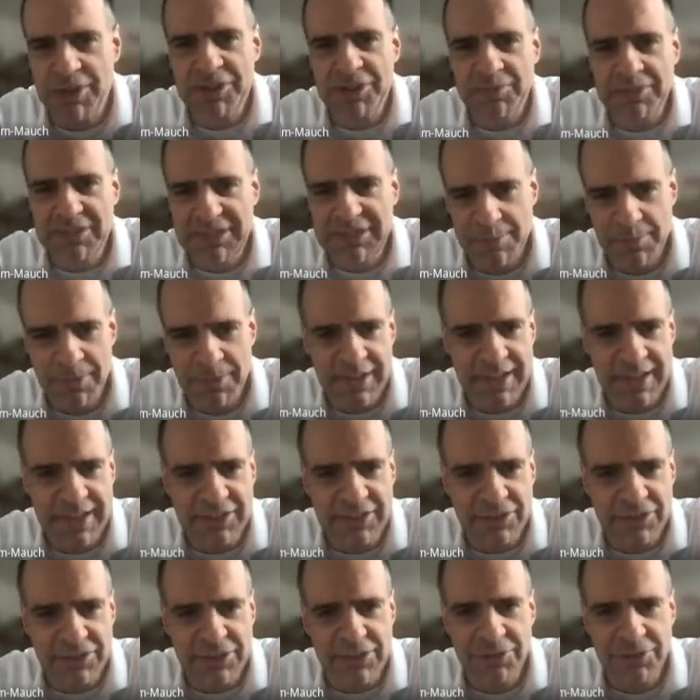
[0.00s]

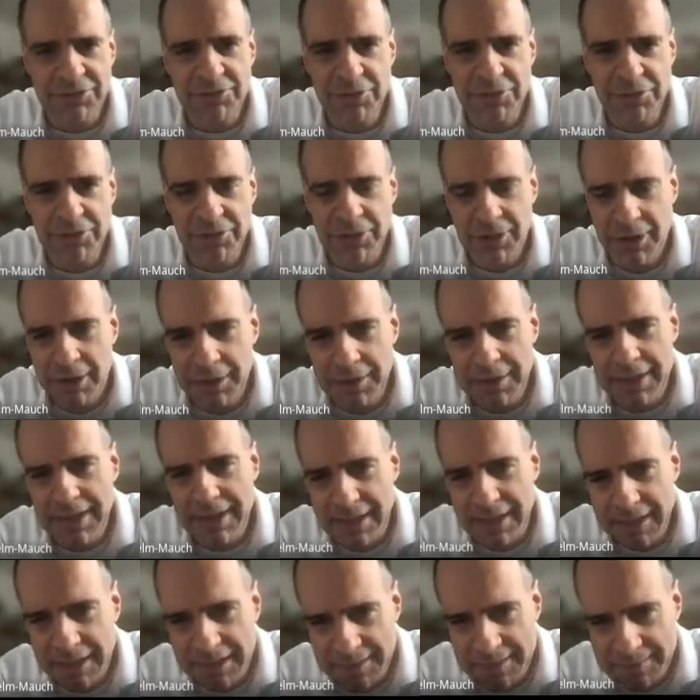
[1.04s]
simulator or to your
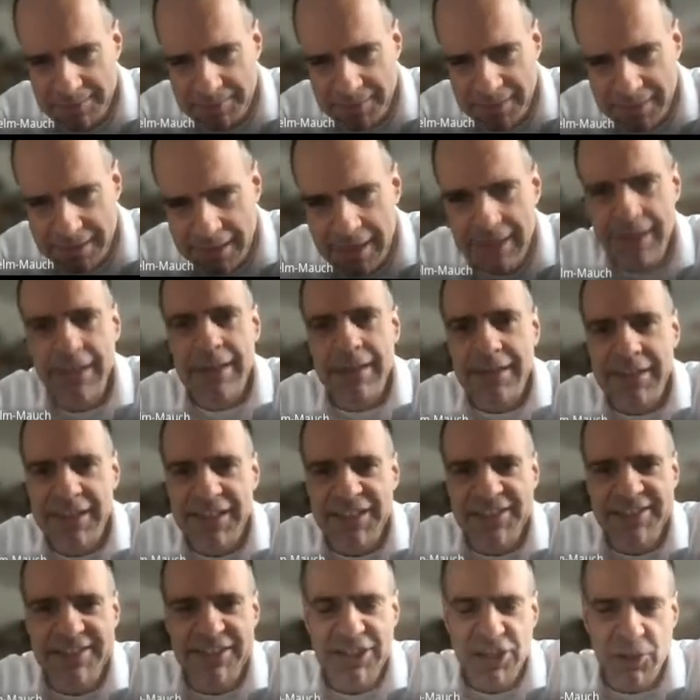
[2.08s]

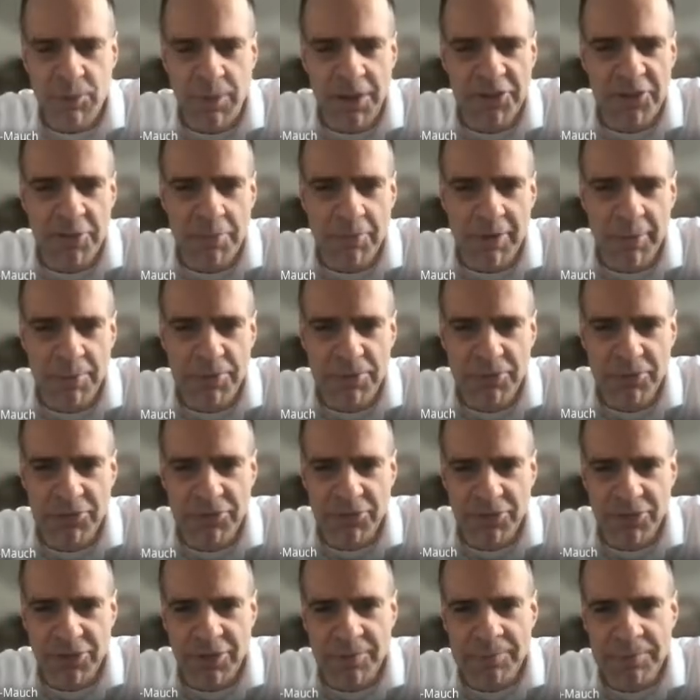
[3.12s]
NISQ quantum
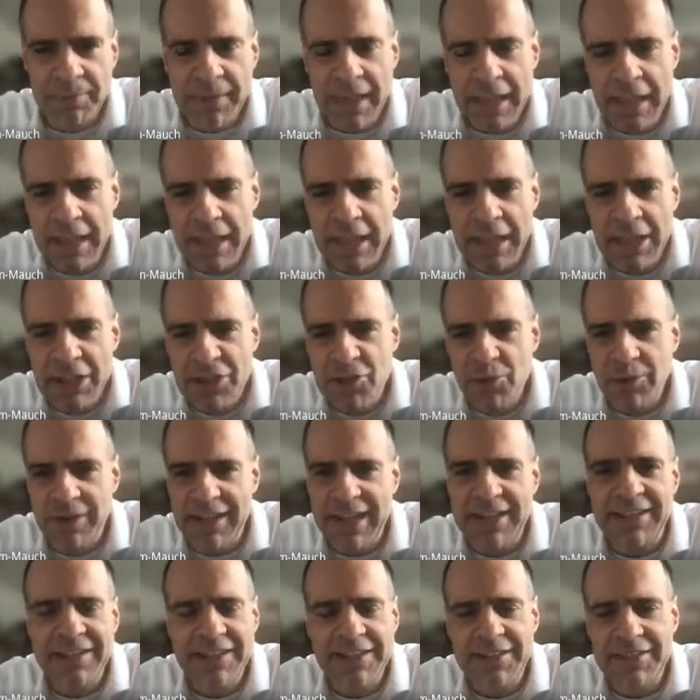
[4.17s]
computer. You
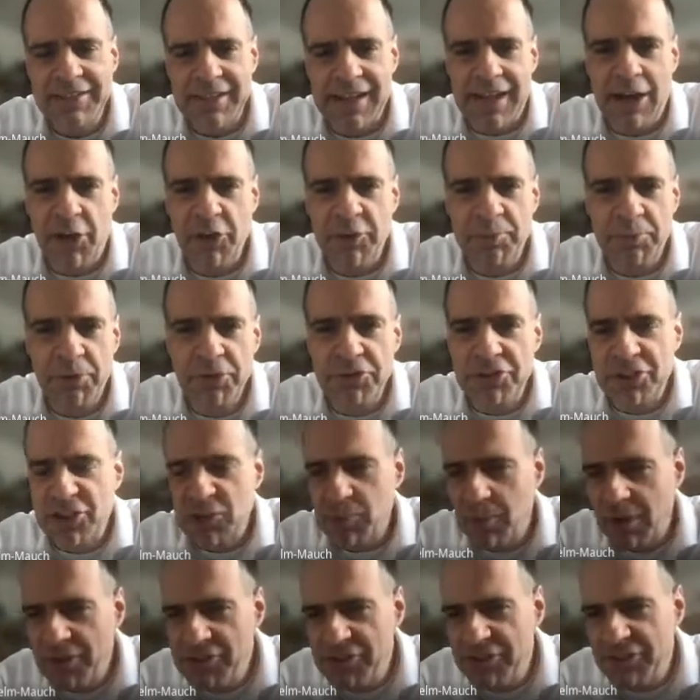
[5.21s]
let it output a
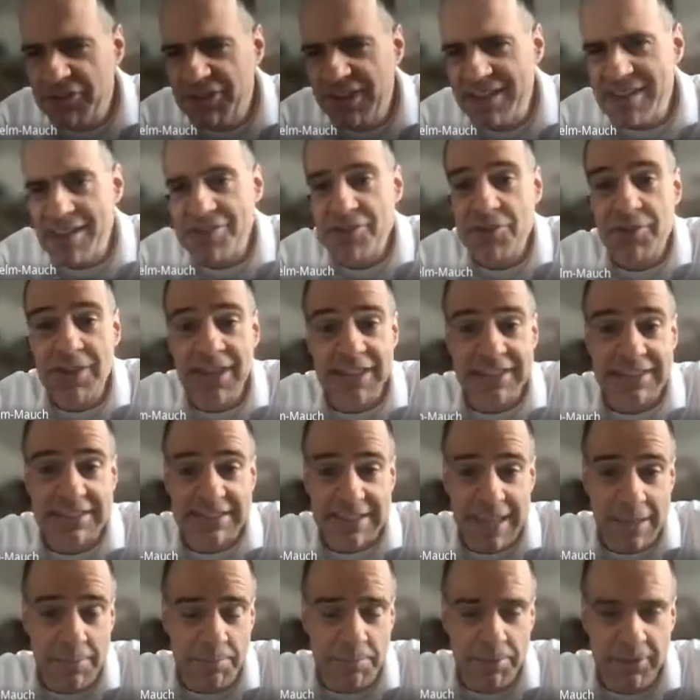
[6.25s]
quantity that you can
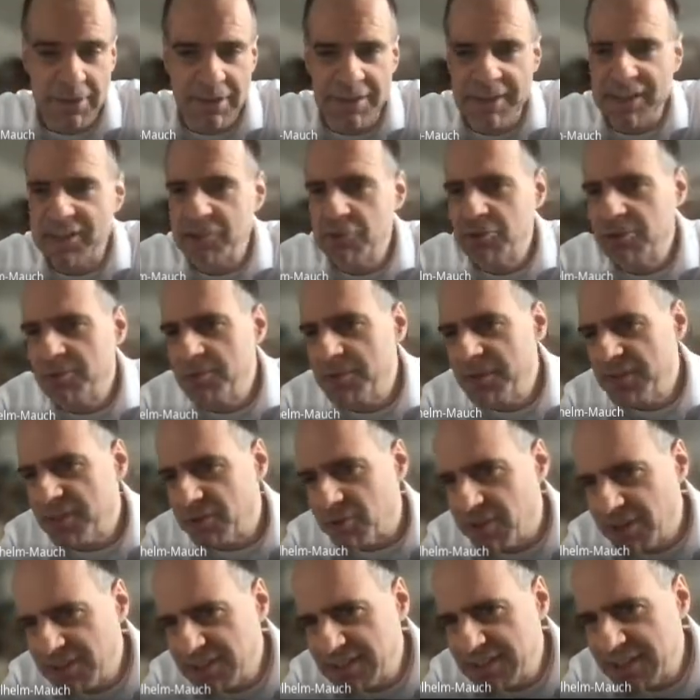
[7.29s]
sample. That could be the
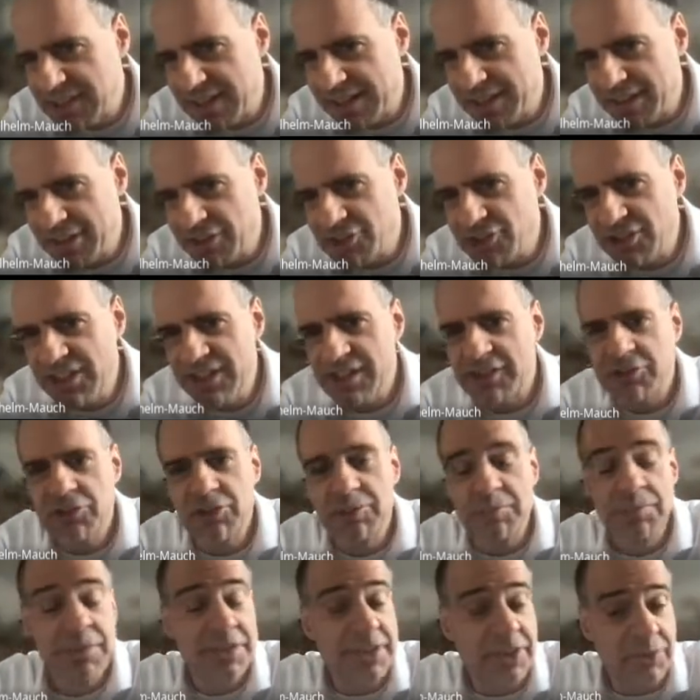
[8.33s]
ground state energy. That
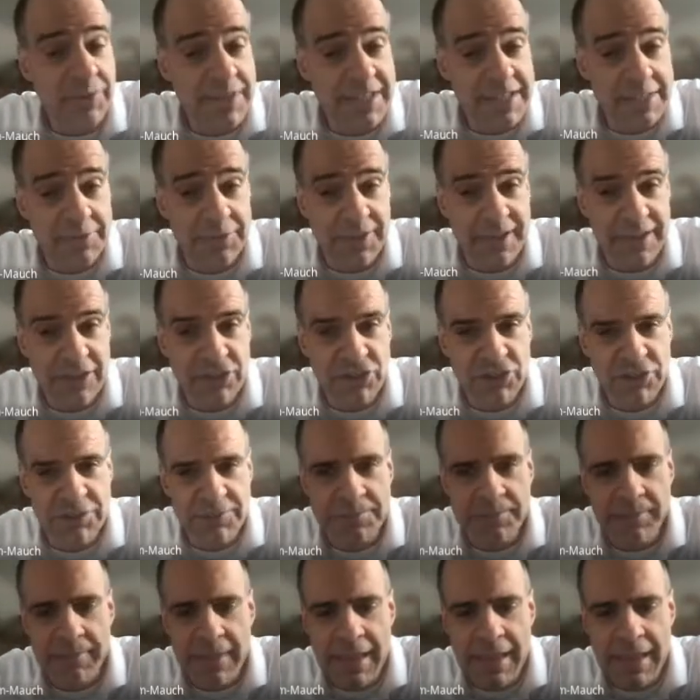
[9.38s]
could be the Green's function.